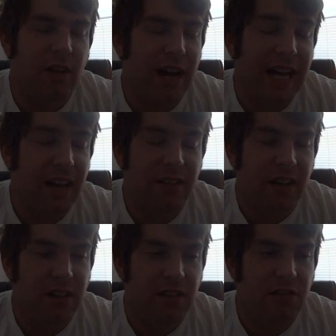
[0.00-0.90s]
I guess
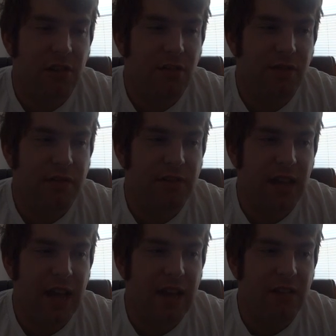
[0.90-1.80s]
because
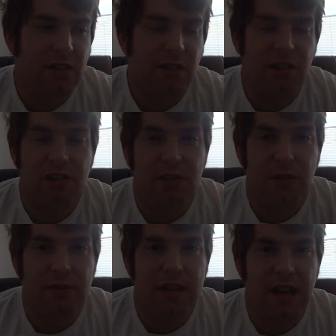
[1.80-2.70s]
US
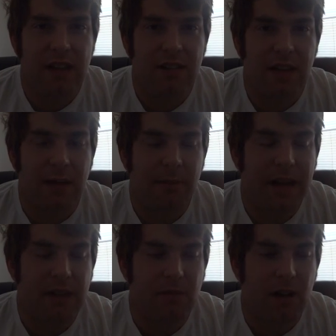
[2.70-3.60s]
258 is like a
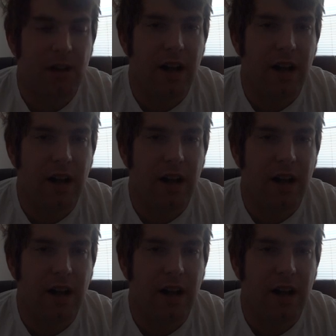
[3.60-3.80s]
main road,